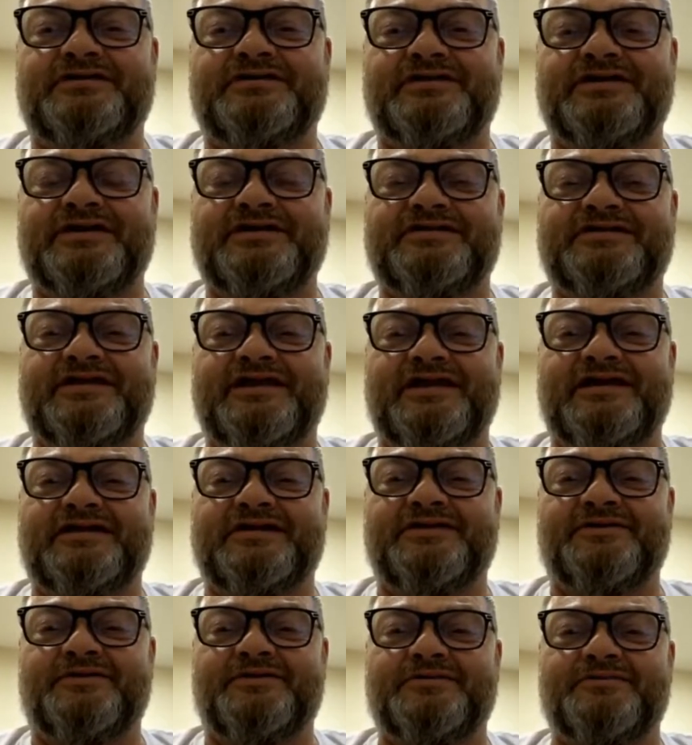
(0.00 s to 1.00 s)
Earl, Ethan,
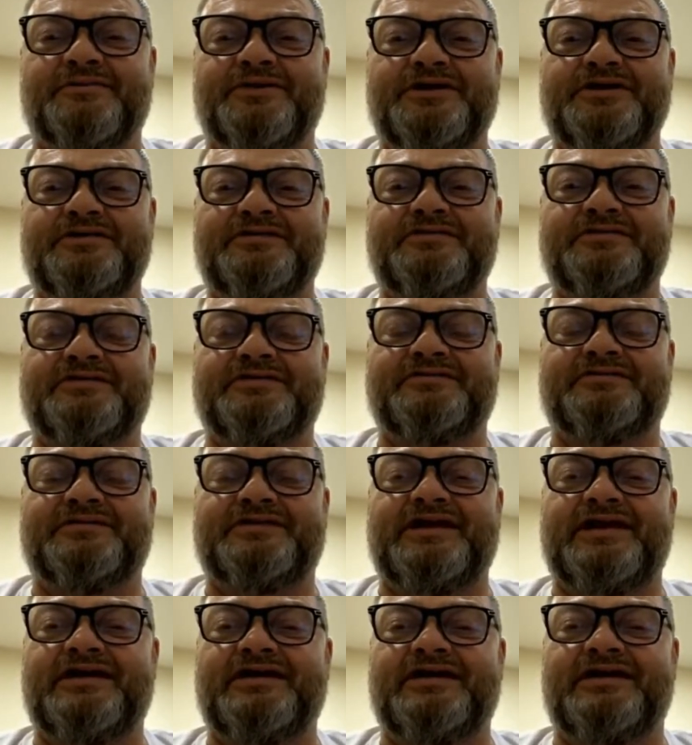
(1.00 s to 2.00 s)
Elton, Horton, what are you doing?
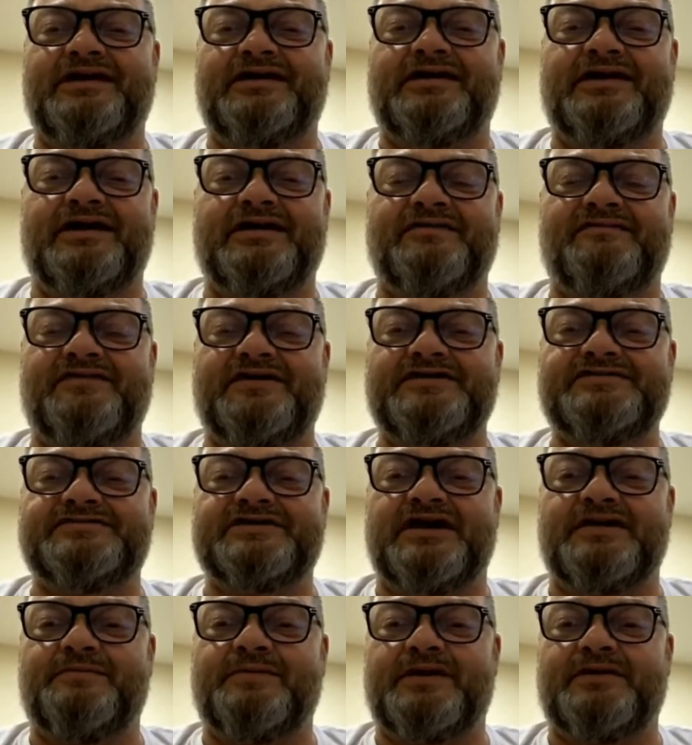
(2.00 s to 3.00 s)
Yeah, I got a
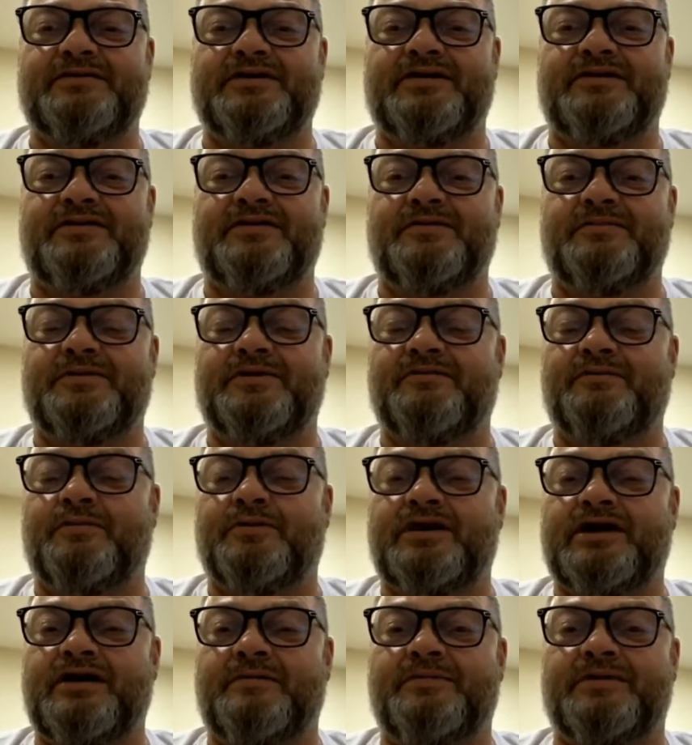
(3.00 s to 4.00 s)
visa. I'll probably go home in
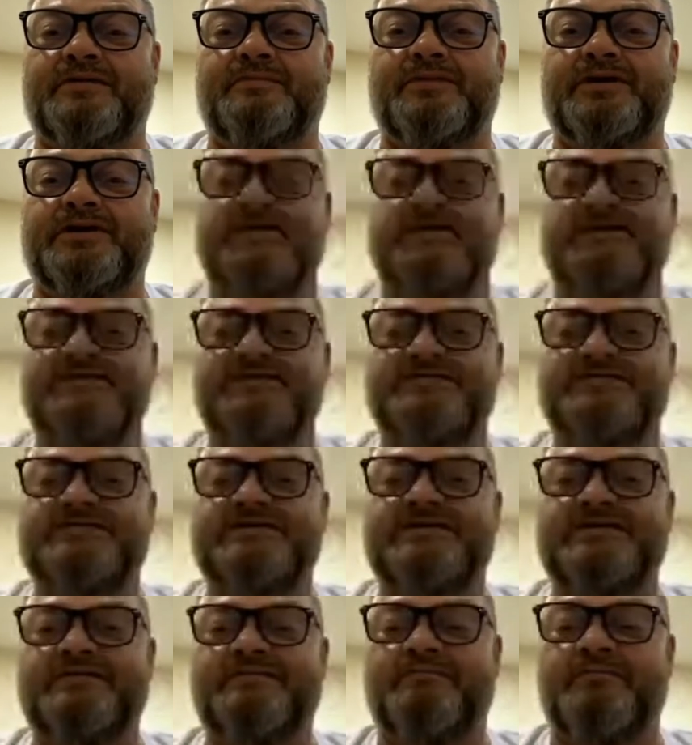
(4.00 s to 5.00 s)
a couple of months,
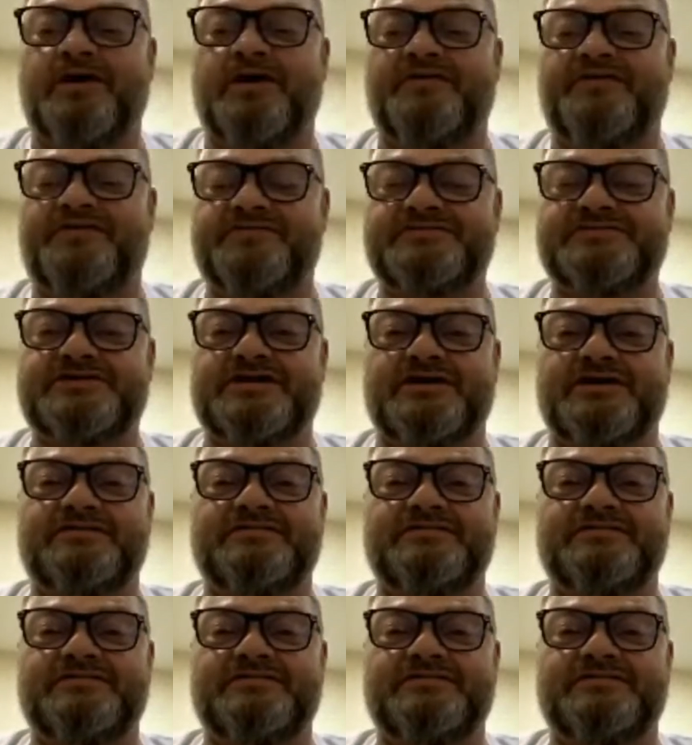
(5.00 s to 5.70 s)
month or so.